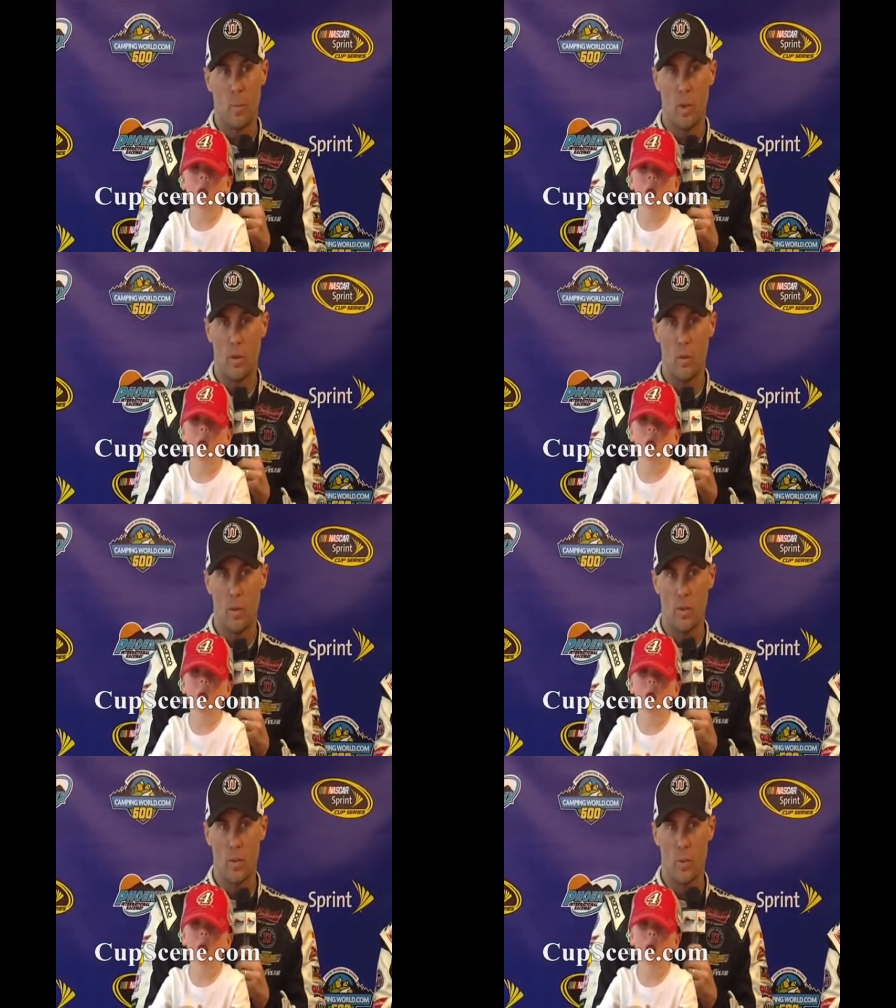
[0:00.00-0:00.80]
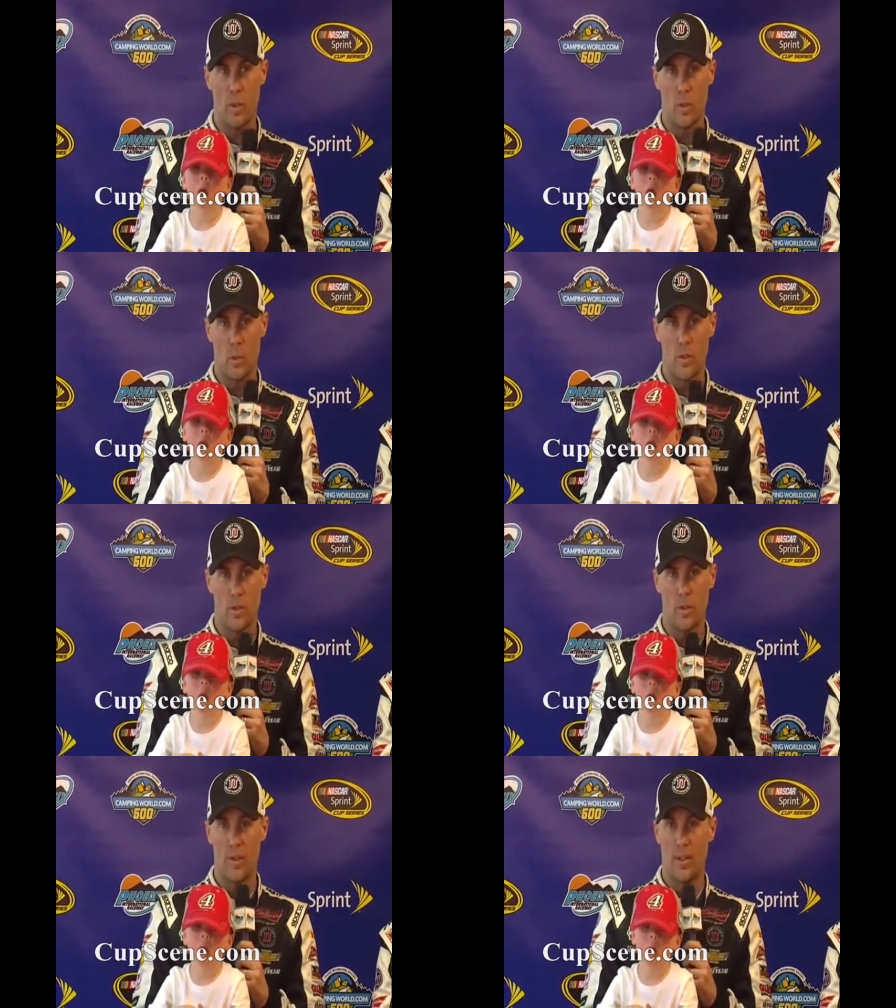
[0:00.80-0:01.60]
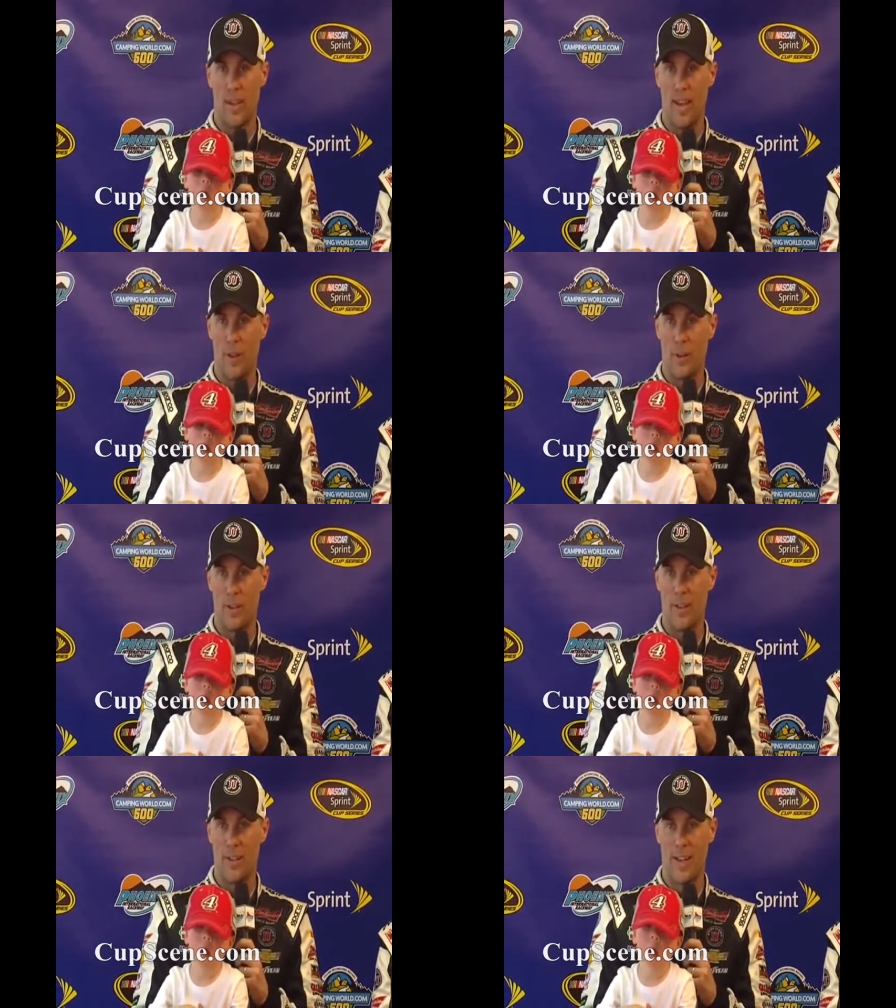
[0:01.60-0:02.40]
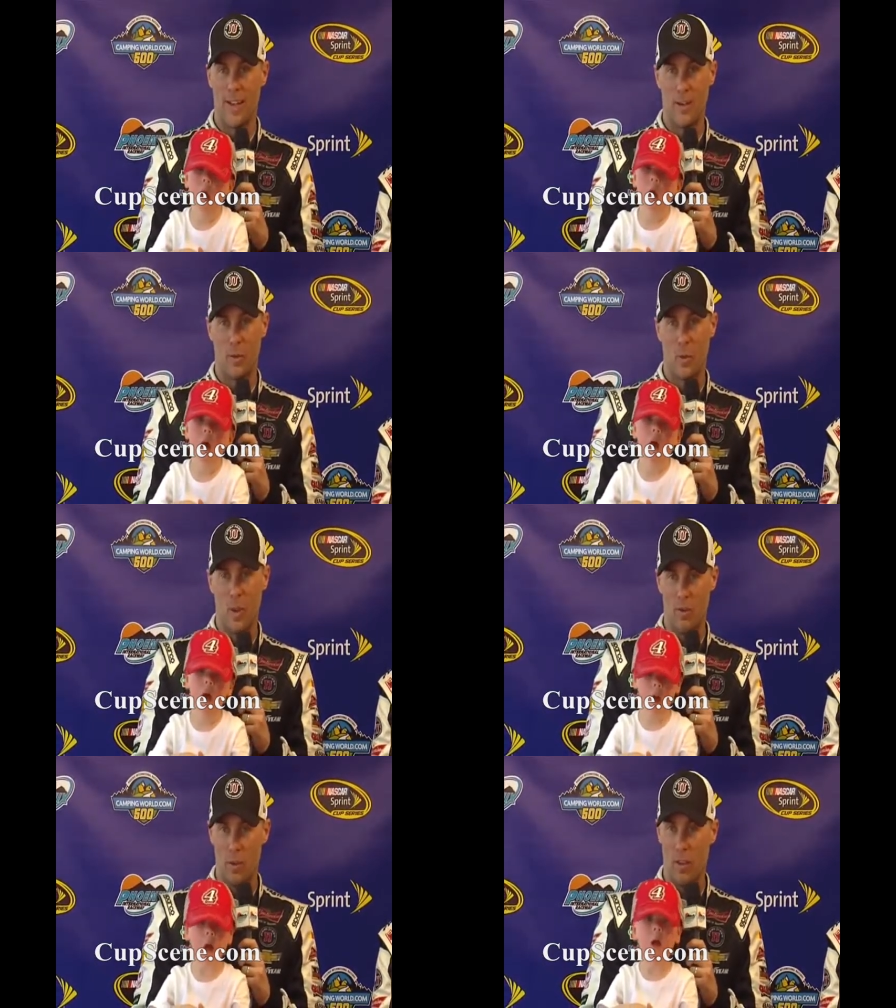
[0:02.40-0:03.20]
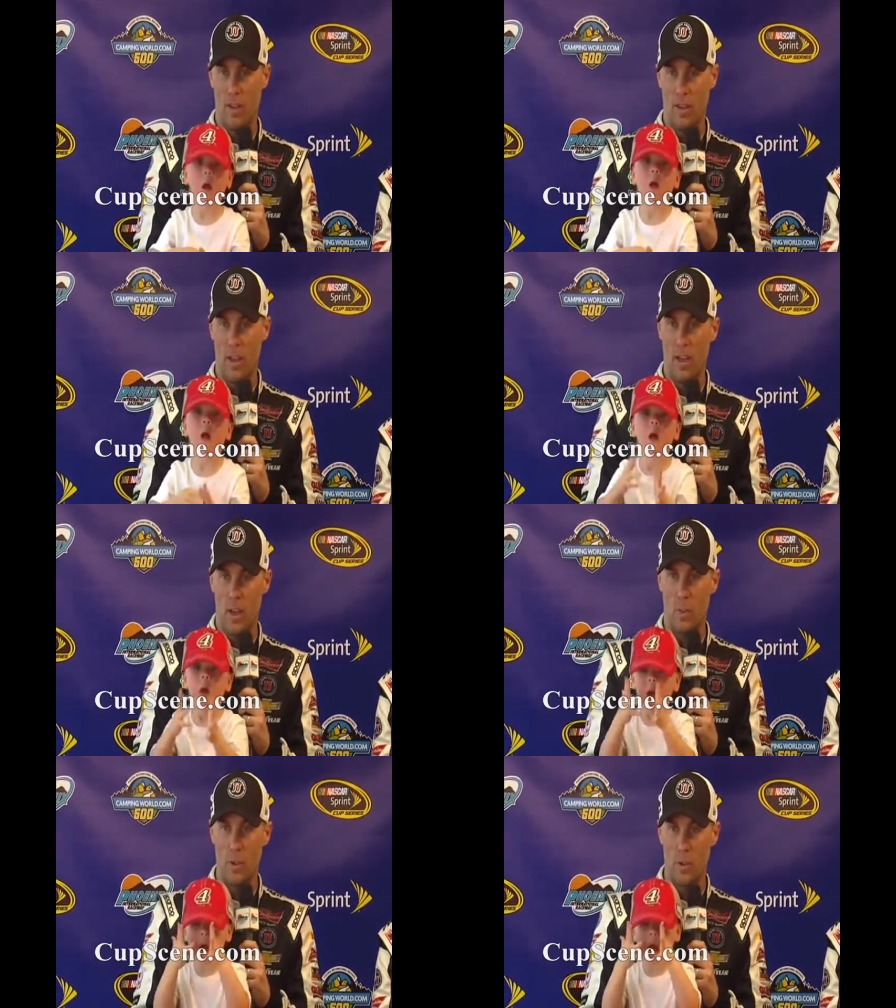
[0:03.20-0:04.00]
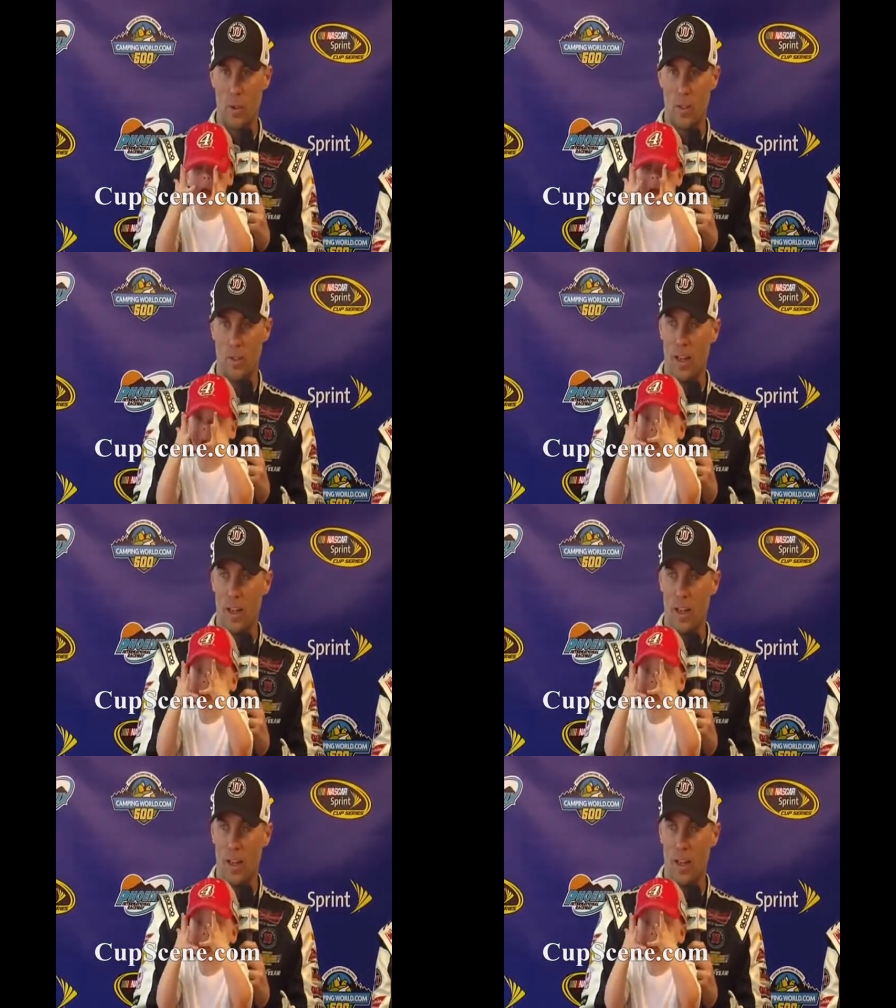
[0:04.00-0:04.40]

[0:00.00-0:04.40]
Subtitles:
what this place was to Alan and everything that they accomplished here.